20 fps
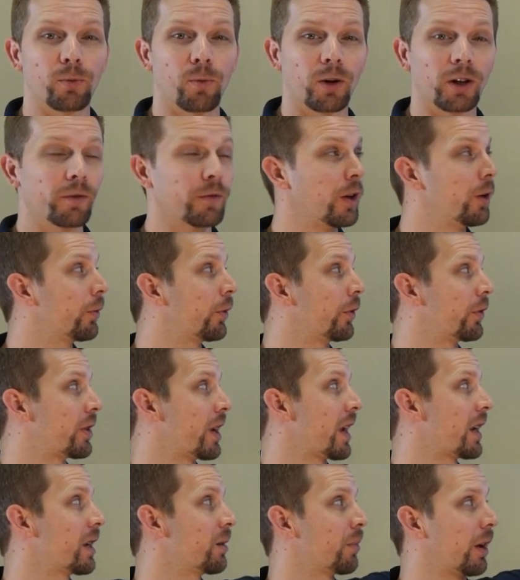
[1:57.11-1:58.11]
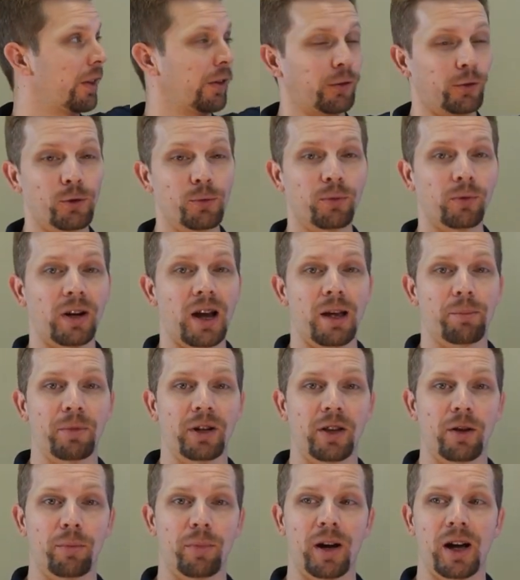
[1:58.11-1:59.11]
One of those is taken by the super
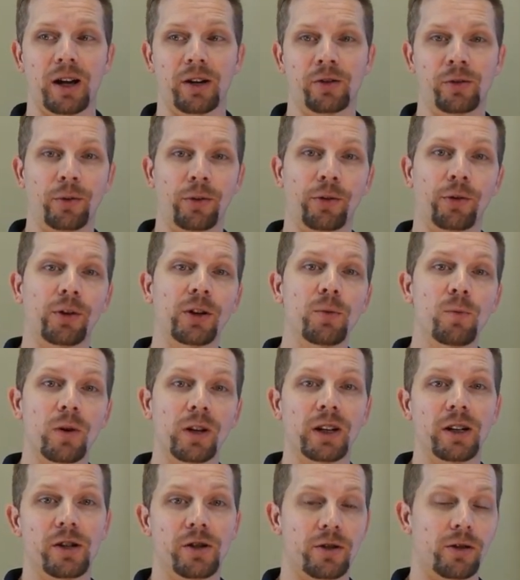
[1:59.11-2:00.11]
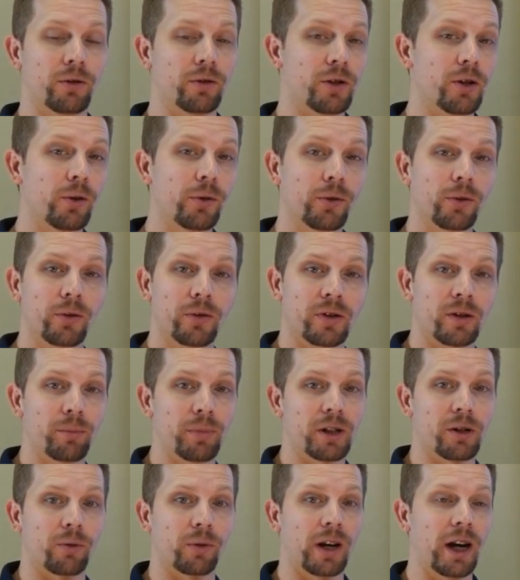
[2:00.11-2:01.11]
admin of the box, so 31 additional users can
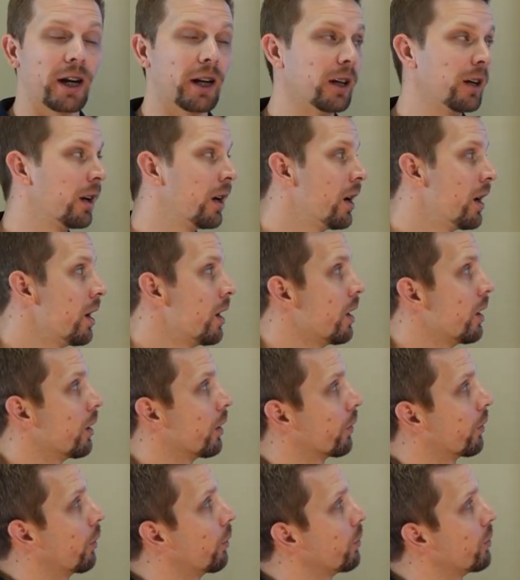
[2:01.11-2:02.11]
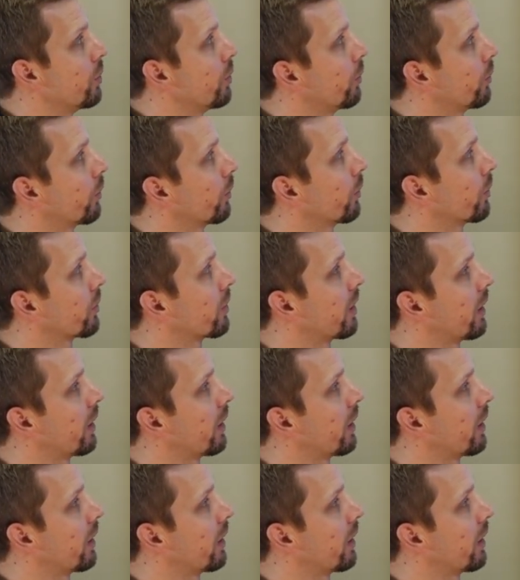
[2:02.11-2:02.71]
be created. Those users